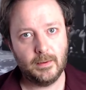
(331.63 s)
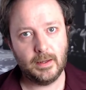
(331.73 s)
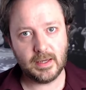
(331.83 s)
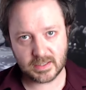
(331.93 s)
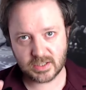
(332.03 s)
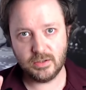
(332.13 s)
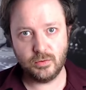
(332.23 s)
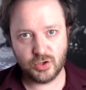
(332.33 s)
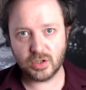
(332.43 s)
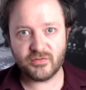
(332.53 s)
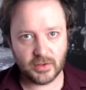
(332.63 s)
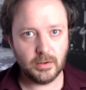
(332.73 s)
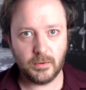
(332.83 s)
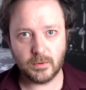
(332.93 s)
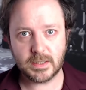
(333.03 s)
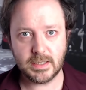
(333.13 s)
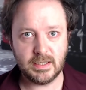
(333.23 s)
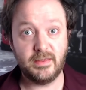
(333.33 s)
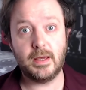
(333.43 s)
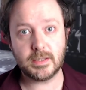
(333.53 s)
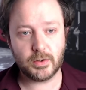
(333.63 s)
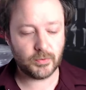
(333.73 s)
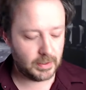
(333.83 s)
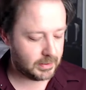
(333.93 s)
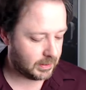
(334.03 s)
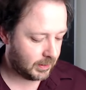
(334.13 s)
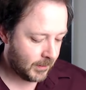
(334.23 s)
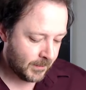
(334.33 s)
It gets two just for New York City. That's greedy.